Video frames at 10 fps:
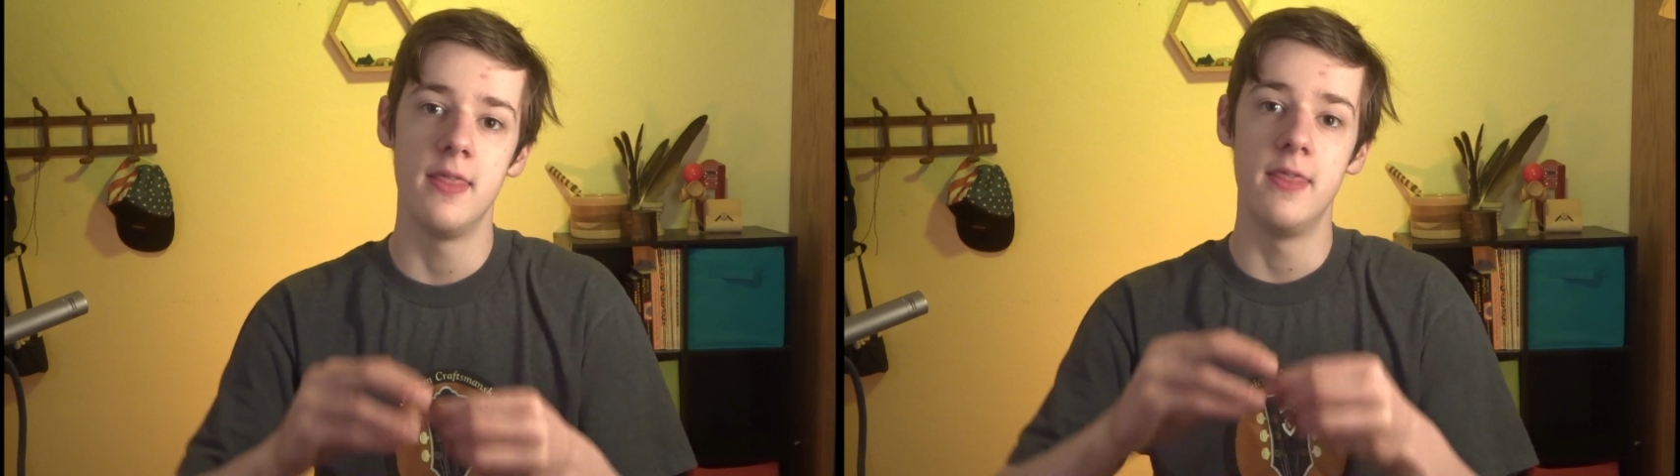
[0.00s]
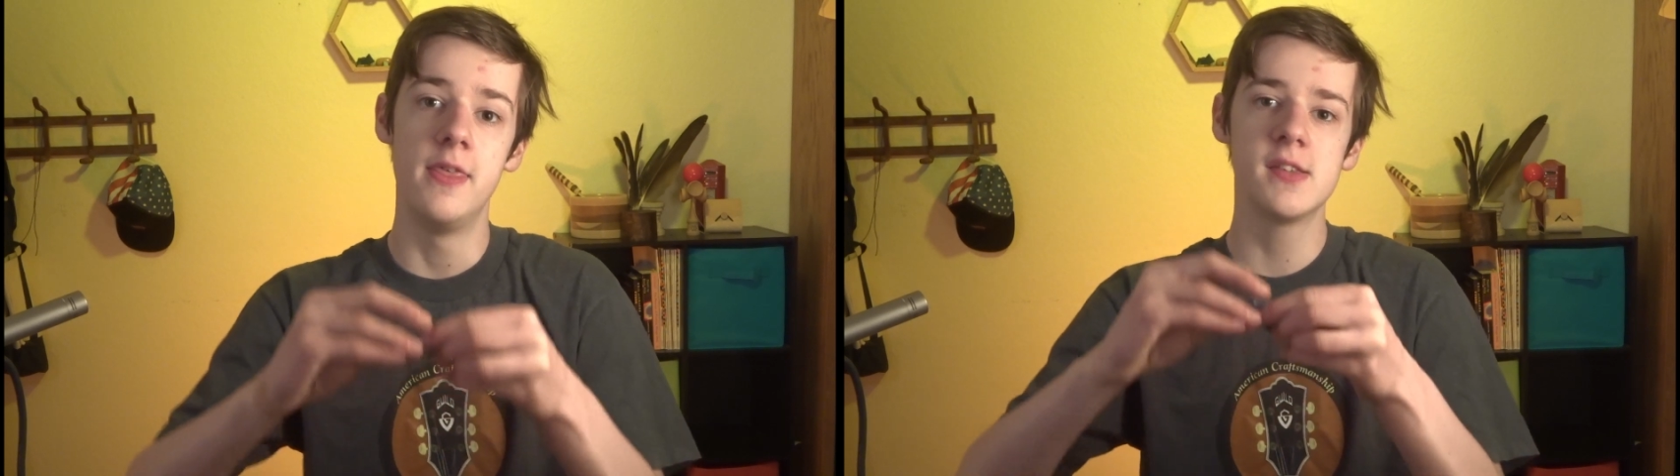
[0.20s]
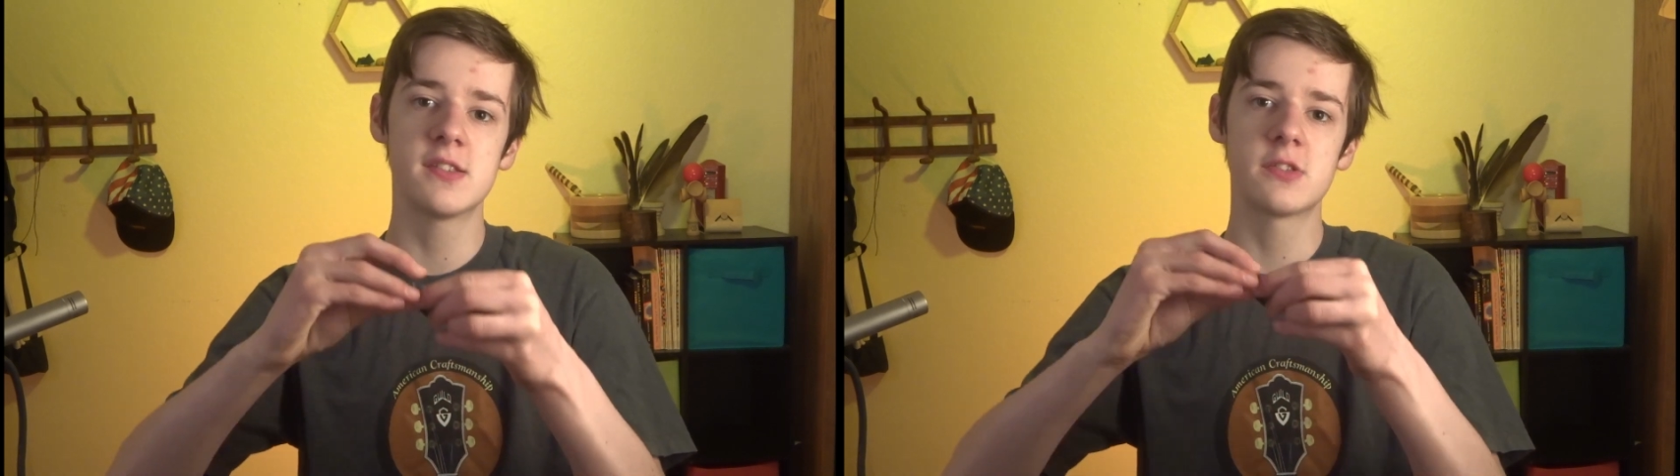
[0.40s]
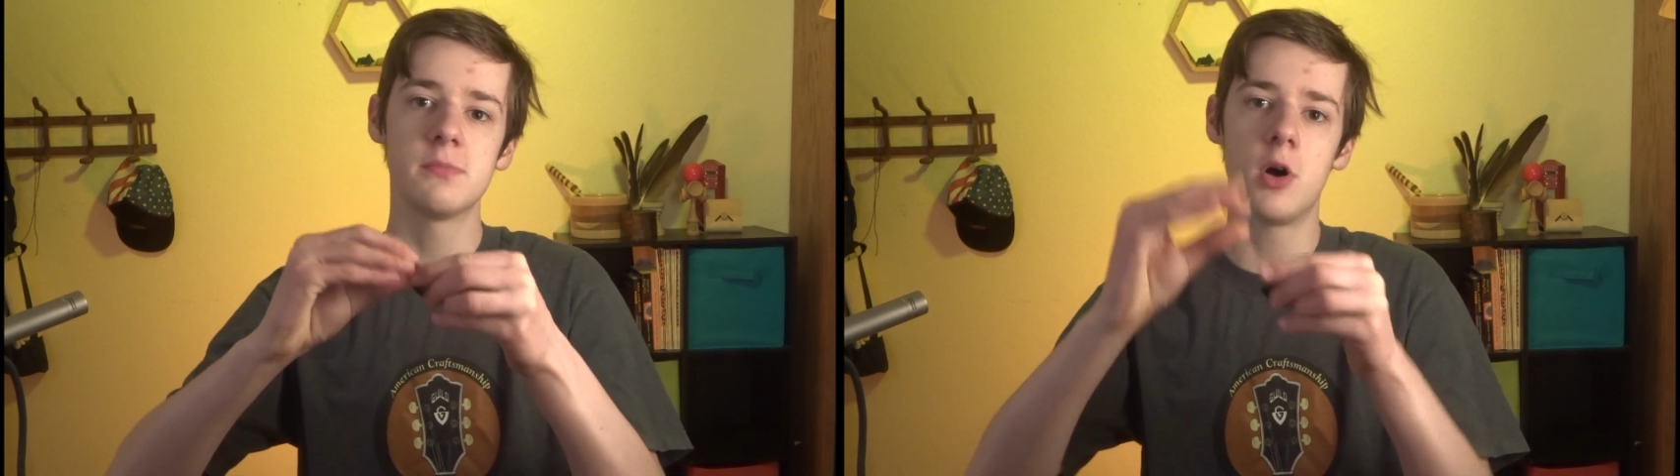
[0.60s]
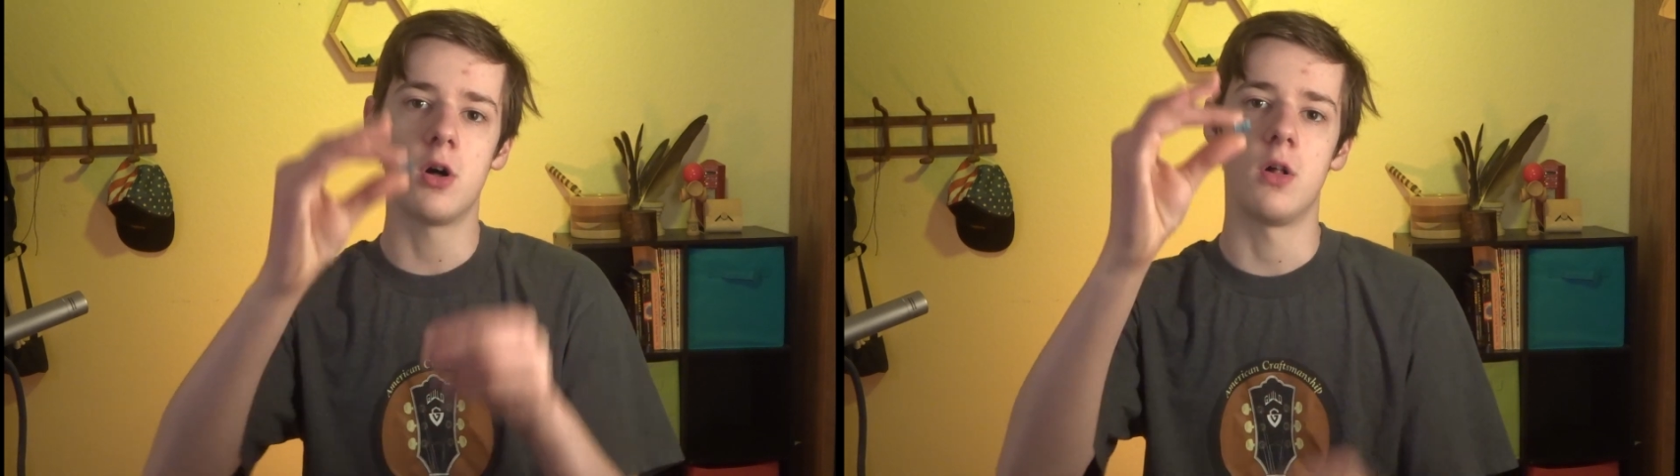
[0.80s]
this
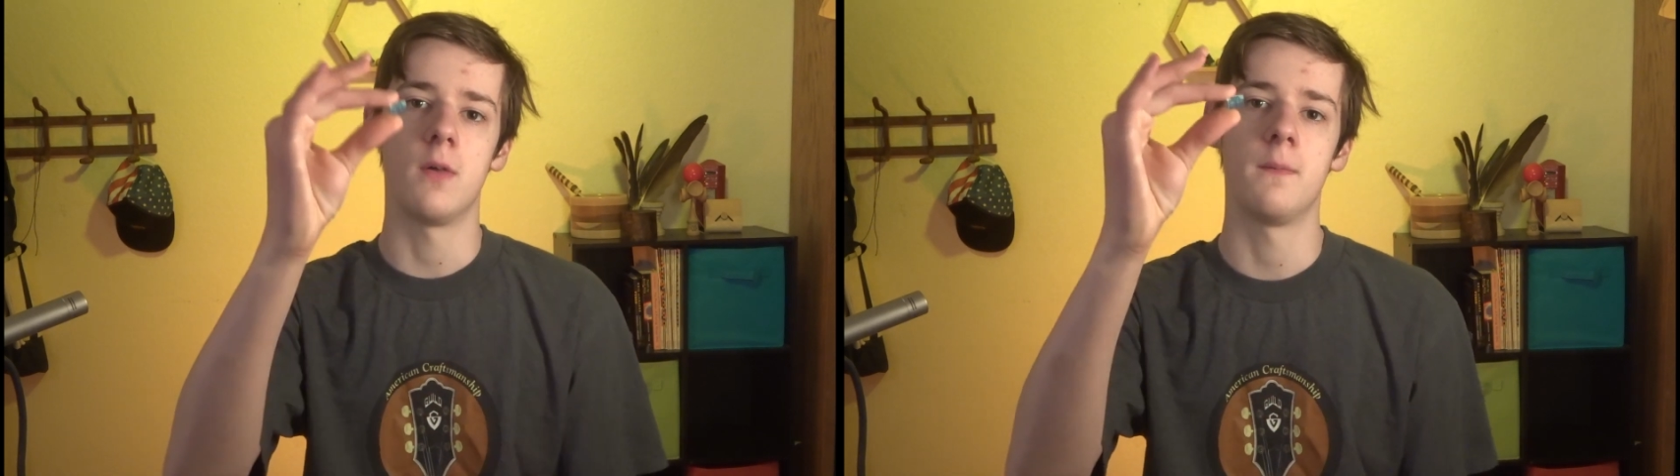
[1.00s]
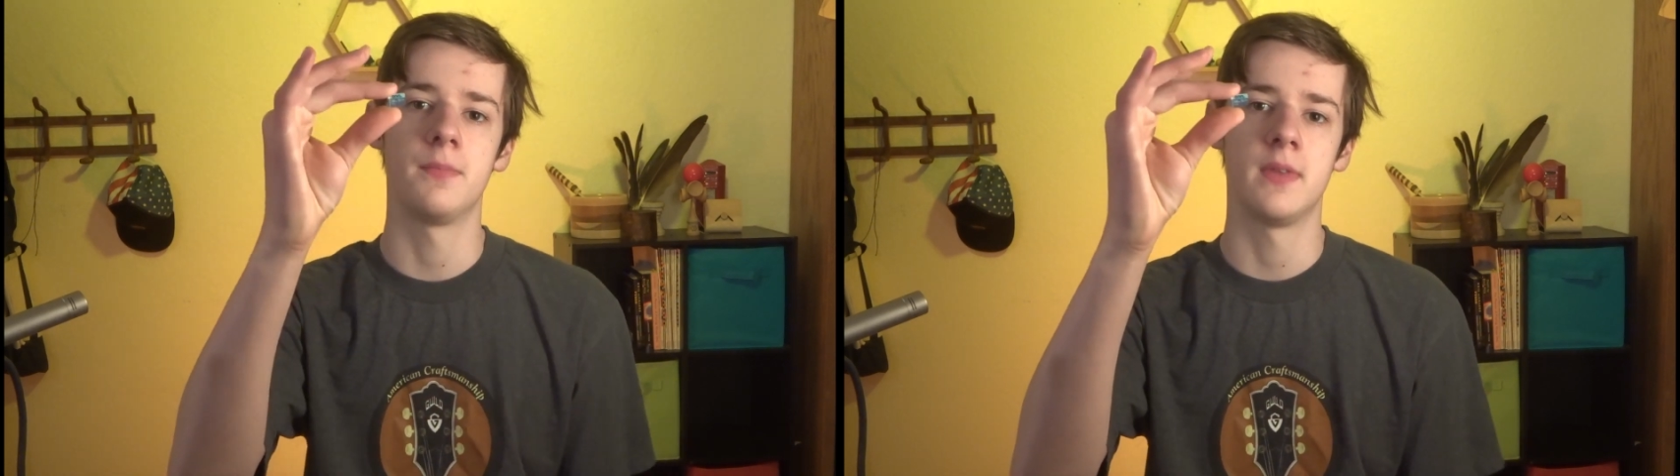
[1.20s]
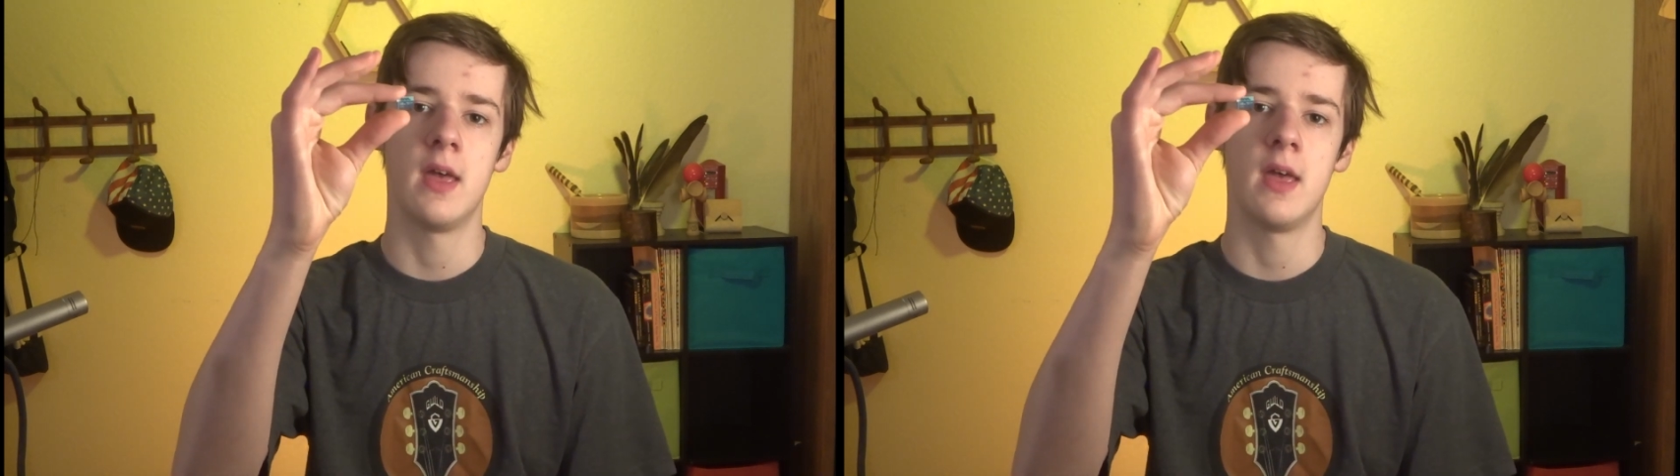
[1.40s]
small